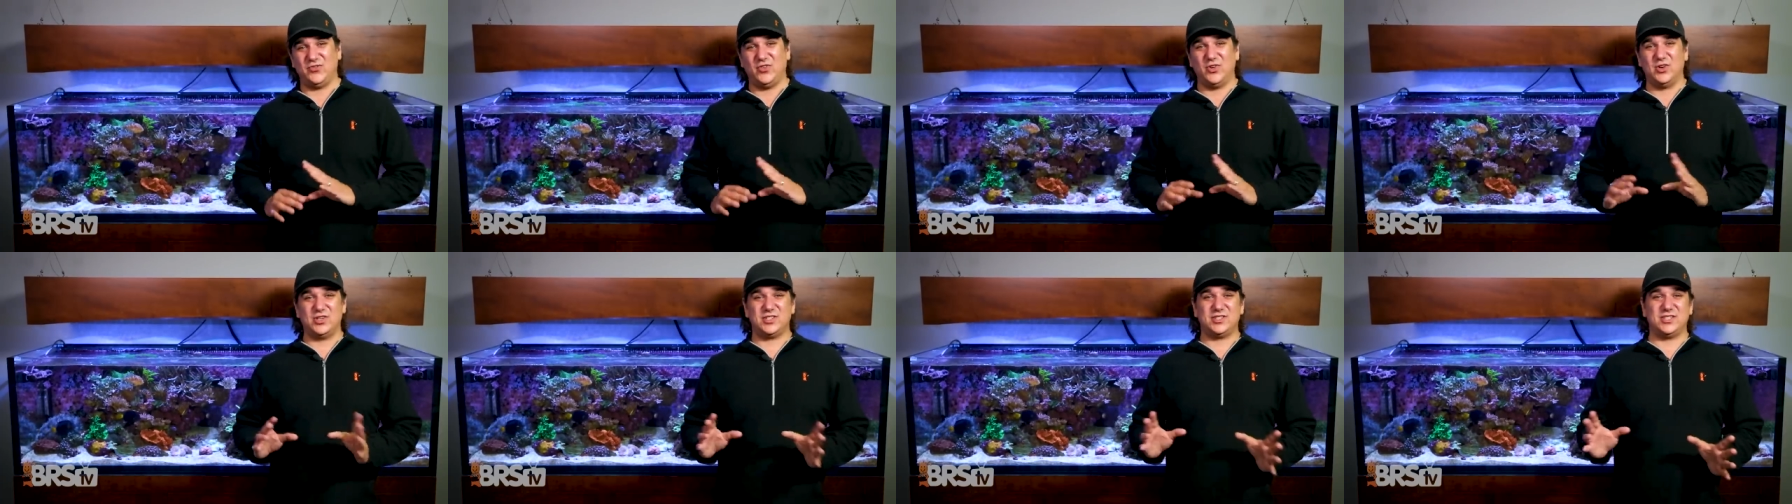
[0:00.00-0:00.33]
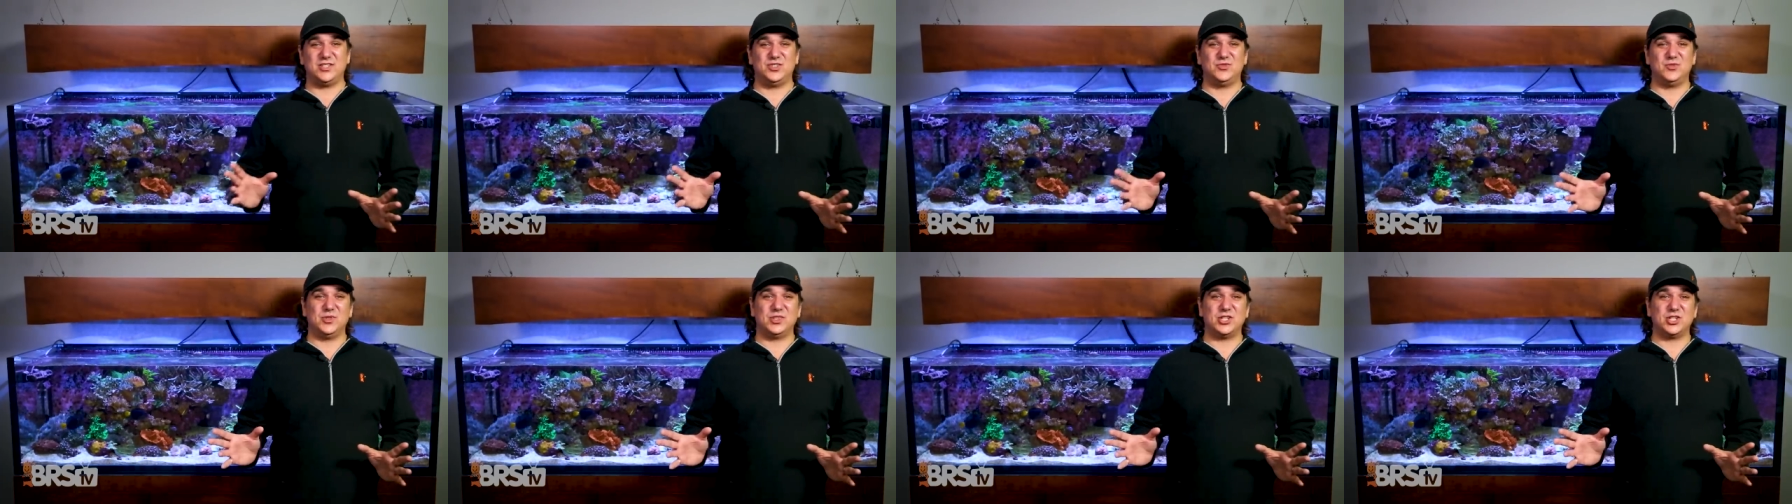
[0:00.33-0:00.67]

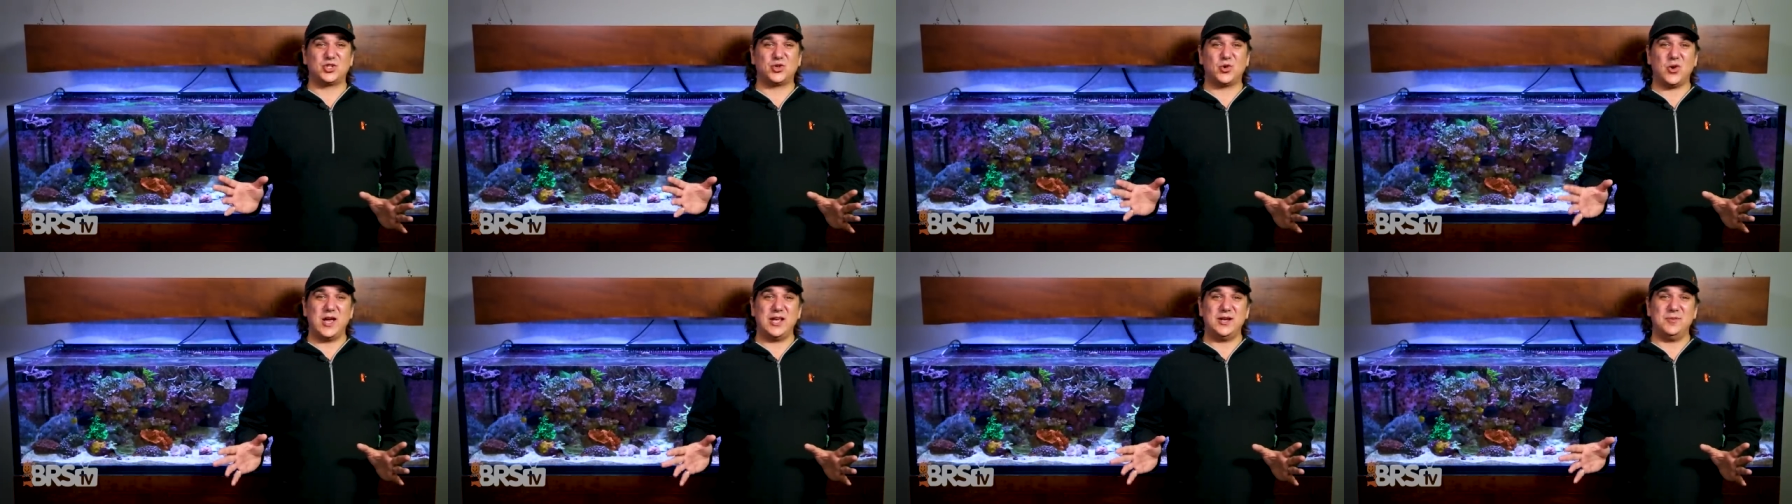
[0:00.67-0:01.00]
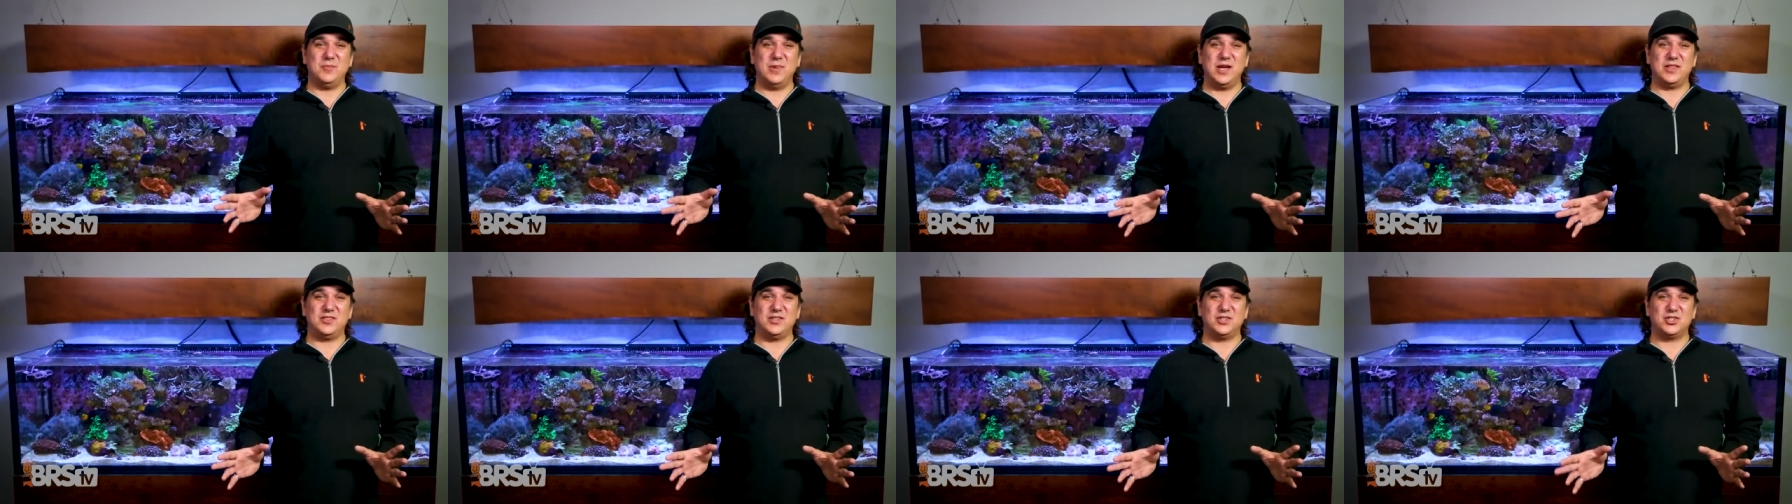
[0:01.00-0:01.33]
versus what the
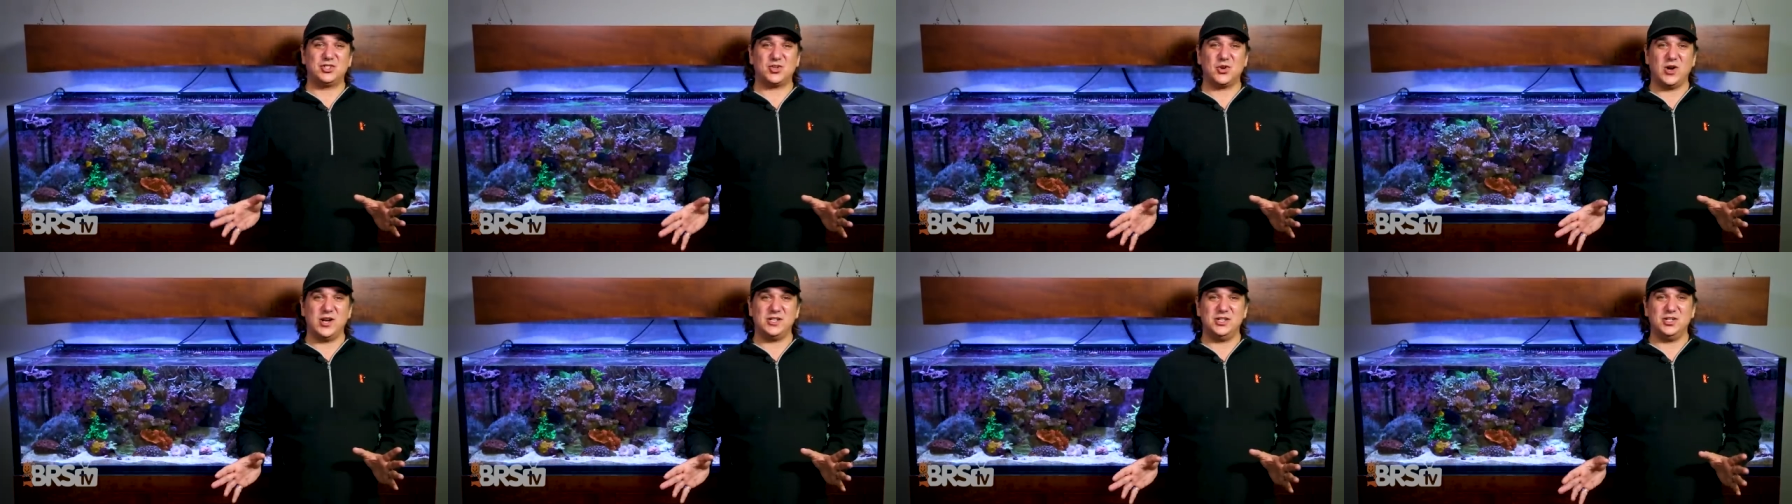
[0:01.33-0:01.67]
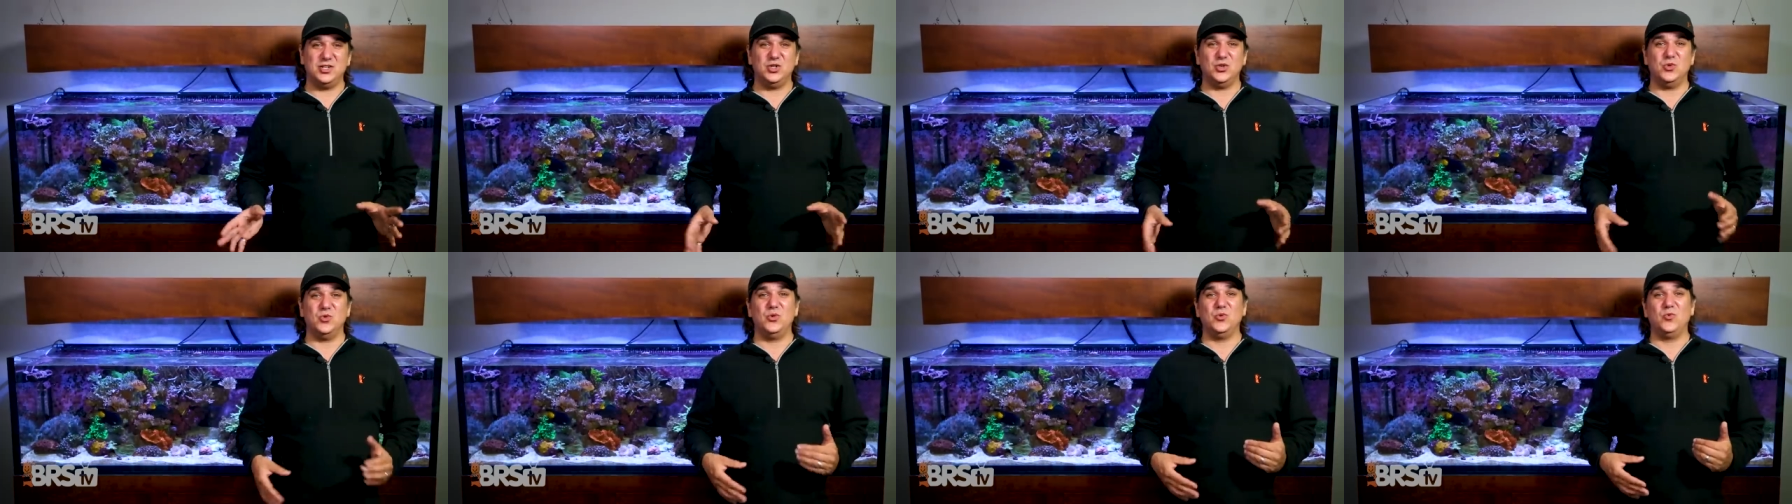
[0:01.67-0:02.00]
Triton method's trying to
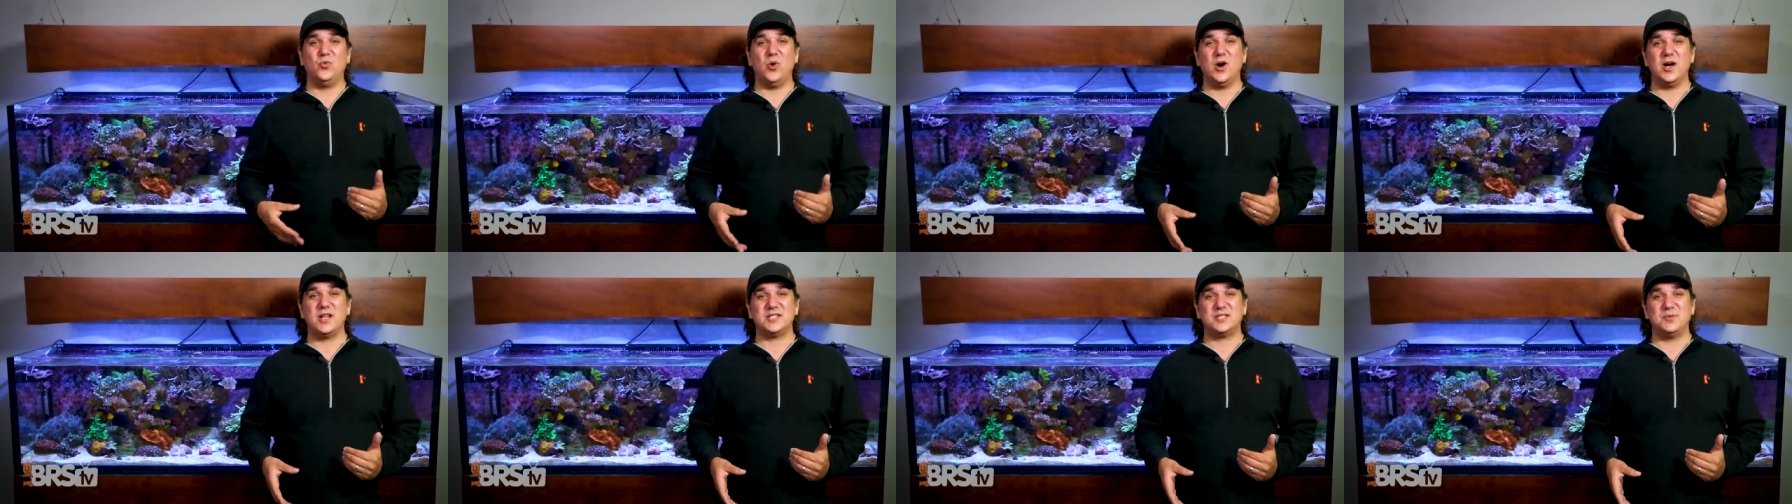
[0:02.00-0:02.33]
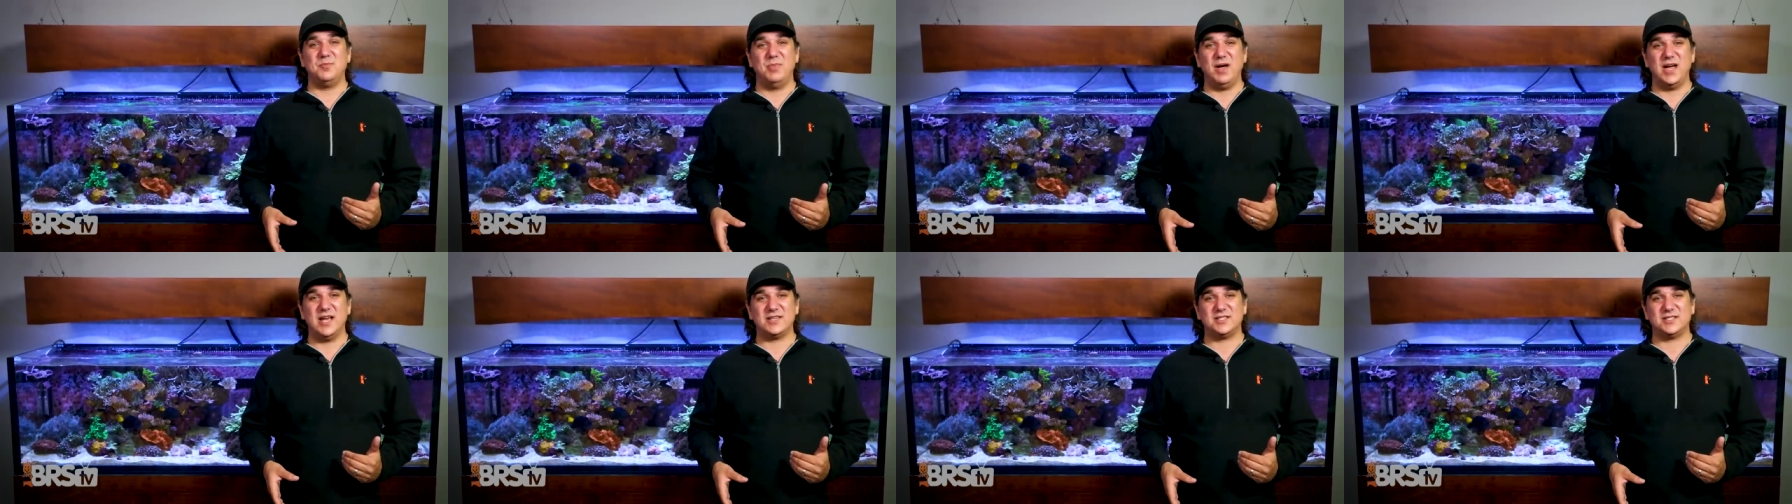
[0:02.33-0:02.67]
do and what's
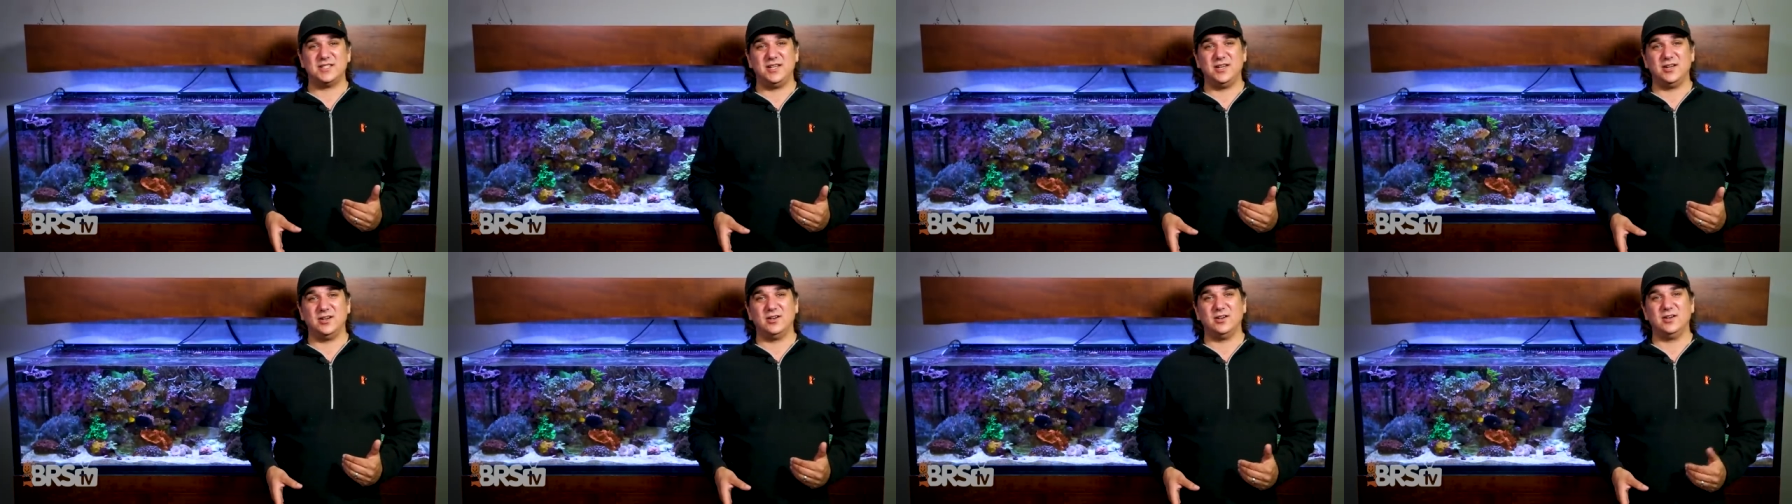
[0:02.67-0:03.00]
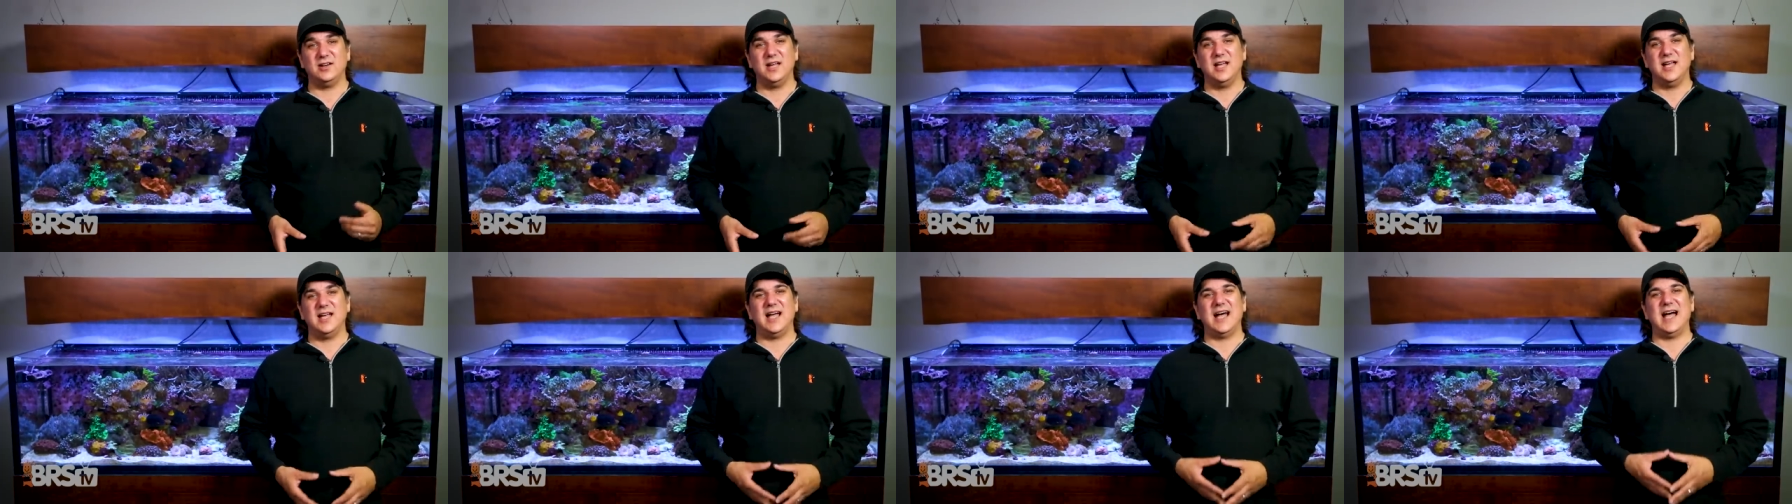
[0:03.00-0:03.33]
best here,